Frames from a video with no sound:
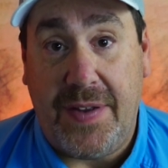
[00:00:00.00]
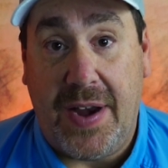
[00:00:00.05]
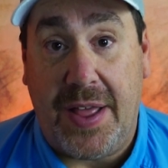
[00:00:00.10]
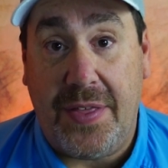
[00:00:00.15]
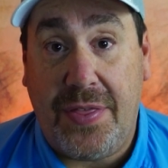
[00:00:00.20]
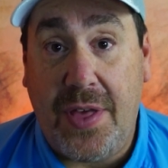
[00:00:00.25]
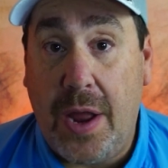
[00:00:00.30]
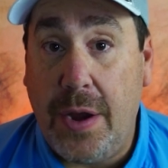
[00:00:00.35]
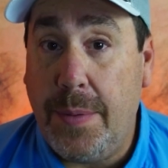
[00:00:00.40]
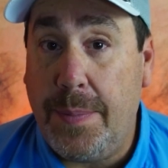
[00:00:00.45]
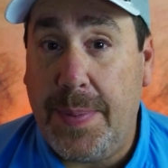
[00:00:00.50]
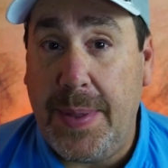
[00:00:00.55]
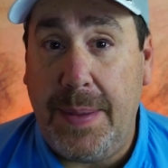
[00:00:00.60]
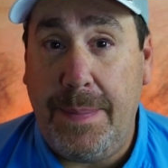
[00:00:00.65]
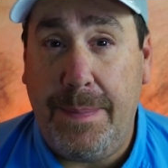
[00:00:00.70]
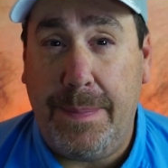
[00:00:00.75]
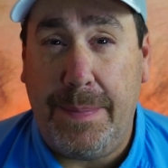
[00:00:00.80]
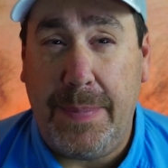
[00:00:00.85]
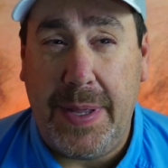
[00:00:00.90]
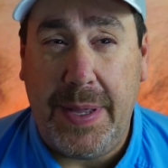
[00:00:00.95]
And I thought
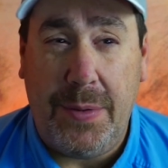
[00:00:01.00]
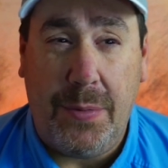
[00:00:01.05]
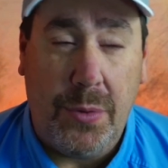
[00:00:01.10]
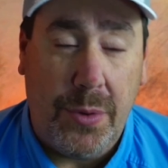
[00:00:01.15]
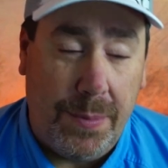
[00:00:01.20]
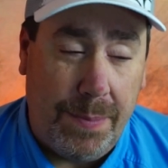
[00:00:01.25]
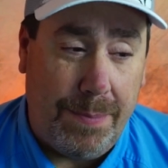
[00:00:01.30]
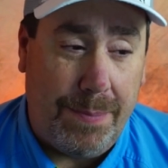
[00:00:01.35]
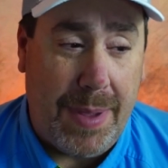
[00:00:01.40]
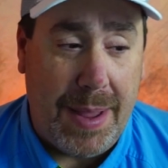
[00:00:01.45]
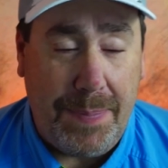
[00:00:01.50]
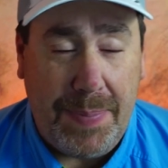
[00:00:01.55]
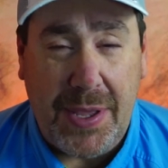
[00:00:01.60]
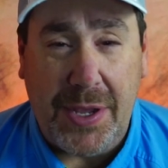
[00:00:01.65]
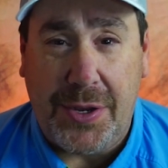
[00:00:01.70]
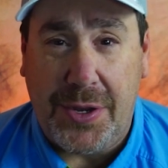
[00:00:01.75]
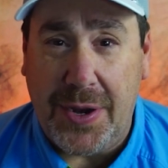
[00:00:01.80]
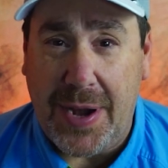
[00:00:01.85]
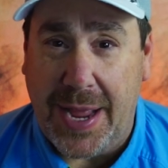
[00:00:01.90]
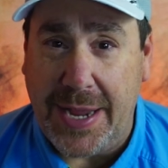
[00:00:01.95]
it might be a
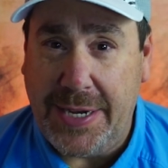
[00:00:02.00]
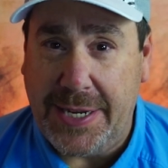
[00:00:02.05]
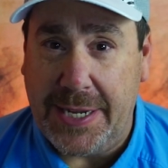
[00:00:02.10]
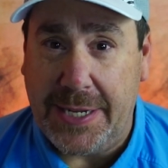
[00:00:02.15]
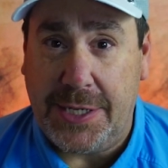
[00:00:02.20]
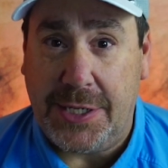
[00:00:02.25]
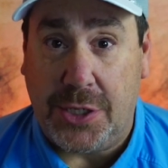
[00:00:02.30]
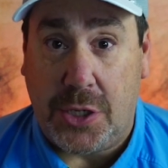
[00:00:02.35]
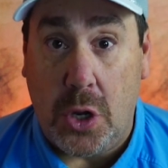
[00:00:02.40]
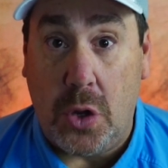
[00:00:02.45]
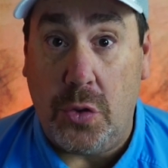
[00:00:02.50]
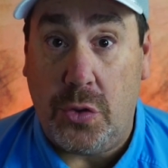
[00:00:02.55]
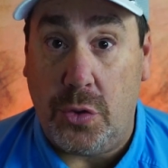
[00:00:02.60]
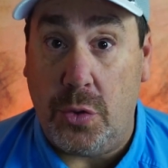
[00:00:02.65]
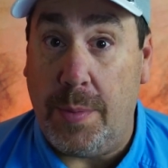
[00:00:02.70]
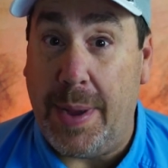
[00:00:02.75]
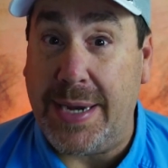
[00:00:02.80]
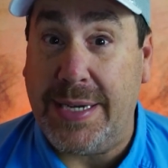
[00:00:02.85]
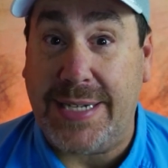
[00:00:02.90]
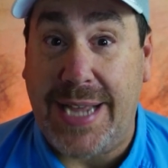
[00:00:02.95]
good idea to go
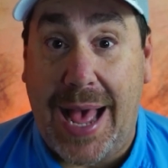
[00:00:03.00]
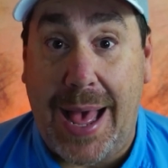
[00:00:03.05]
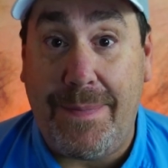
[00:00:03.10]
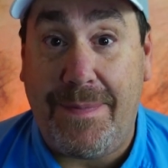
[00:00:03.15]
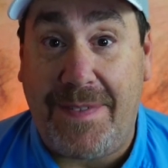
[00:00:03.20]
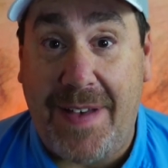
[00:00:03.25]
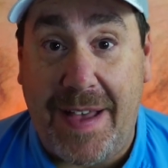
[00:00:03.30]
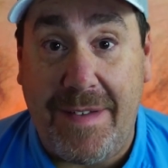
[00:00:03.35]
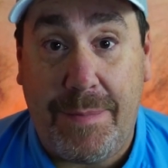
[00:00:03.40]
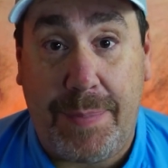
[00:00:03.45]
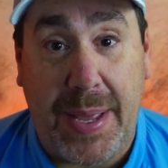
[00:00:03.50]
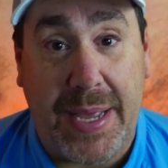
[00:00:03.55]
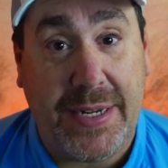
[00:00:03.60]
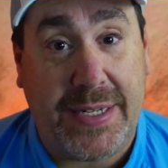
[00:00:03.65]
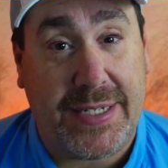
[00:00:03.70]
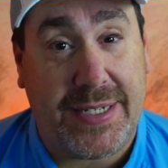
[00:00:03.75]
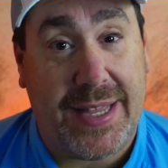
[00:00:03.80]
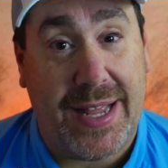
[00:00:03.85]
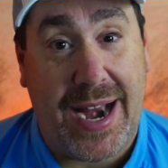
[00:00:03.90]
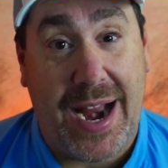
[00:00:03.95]
through my top 5
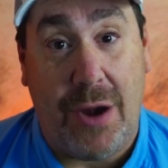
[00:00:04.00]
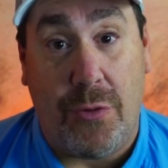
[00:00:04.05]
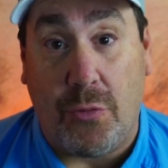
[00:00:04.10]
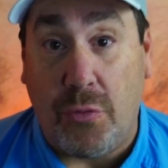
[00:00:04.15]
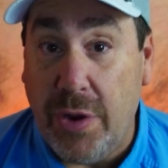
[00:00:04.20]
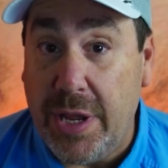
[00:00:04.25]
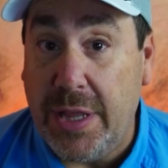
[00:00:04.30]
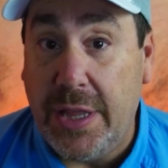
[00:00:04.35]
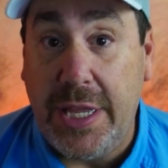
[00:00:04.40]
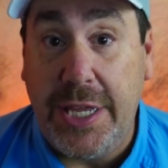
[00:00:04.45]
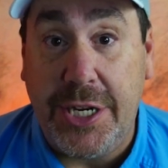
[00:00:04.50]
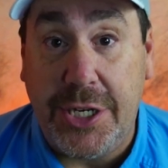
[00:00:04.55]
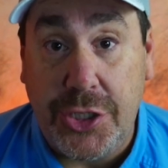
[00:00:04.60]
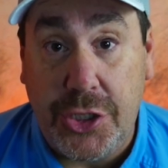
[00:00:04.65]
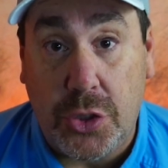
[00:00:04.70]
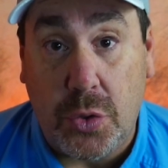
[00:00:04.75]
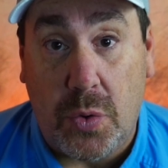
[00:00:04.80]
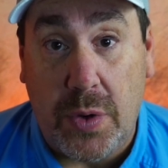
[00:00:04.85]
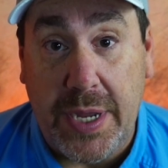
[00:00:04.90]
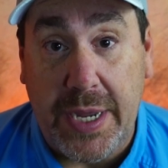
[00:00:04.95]
baits that I really
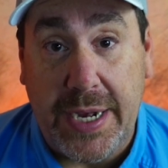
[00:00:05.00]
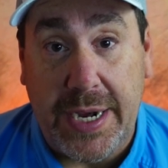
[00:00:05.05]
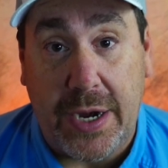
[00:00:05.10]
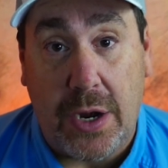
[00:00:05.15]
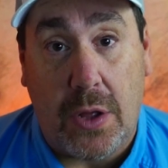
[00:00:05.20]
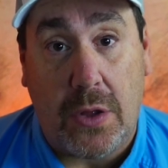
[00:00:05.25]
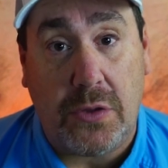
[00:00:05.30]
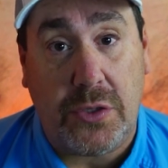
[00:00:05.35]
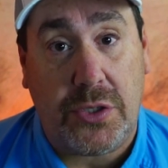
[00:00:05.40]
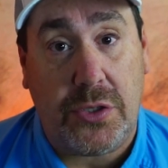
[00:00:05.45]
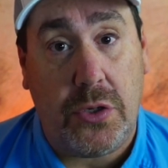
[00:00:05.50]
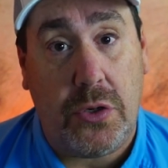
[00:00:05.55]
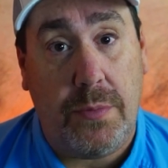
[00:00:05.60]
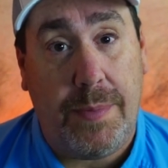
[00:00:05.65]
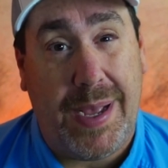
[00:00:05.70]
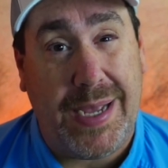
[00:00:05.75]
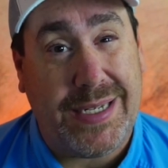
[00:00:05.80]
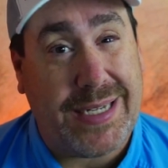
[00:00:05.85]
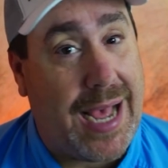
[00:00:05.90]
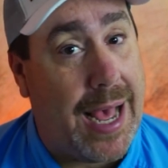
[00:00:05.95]
enjoyed and also
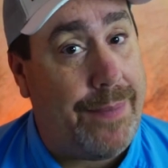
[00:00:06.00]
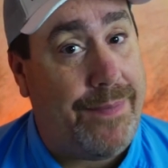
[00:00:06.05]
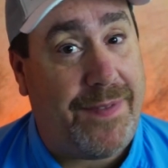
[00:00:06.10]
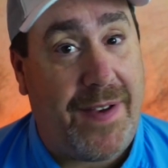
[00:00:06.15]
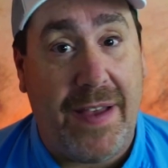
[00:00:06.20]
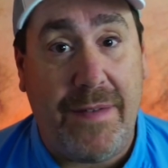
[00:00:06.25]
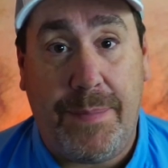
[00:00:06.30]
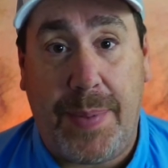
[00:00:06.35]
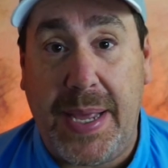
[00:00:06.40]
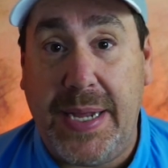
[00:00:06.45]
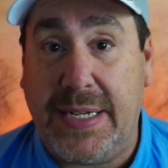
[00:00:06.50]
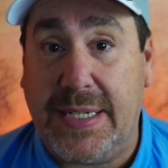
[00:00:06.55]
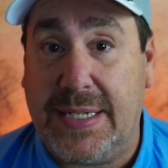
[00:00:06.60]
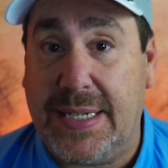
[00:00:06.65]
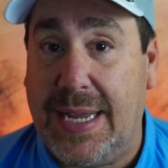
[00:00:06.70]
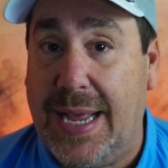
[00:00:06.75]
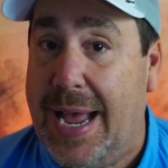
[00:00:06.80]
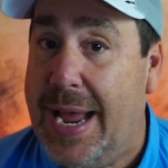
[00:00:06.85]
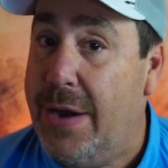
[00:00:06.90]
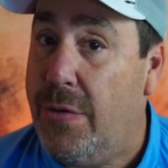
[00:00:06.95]
my top 5
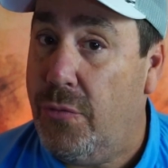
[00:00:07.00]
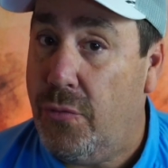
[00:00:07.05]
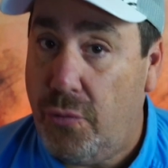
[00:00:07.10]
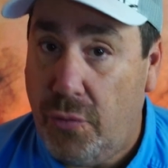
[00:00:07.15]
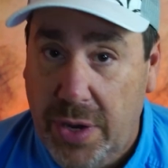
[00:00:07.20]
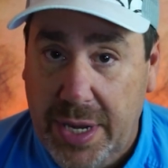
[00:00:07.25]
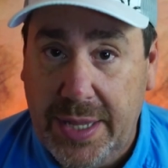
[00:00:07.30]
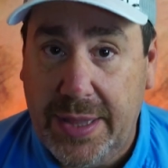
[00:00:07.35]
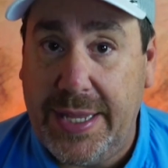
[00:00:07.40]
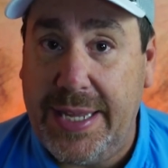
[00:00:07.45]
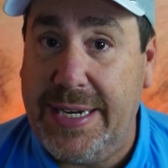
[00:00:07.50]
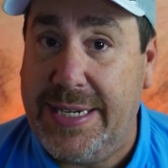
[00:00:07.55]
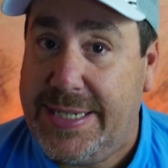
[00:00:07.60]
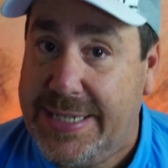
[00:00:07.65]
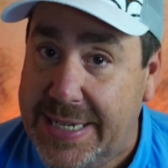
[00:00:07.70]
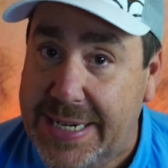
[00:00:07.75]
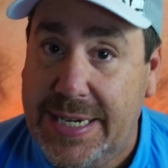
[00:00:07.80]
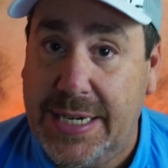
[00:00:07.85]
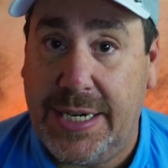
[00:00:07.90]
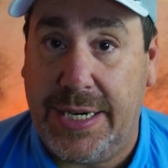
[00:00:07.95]
baits I really
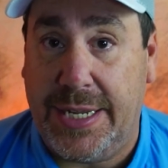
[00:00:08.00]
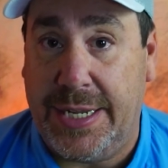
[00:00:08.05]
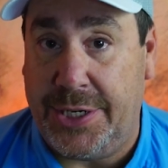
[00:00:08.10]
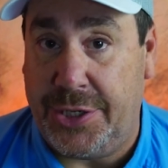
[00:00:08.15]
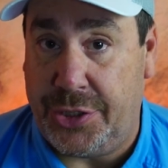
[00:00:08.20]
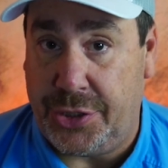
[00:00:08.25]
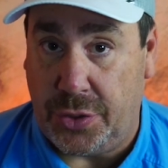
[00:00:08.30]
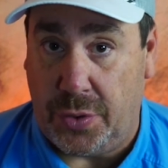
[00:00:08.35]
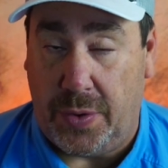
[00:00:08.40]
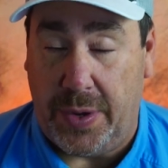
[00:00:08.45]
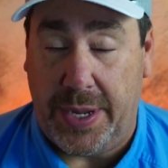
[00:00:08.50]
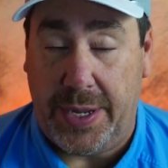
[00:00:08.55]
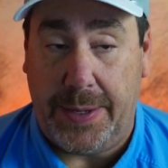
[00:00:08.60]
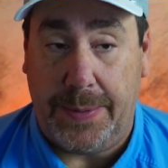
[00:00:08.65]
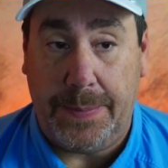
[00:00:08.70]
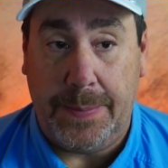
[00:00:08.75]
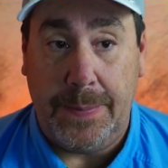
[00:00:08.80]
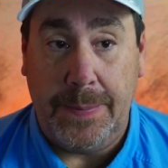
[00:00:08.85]
didn't enjoy.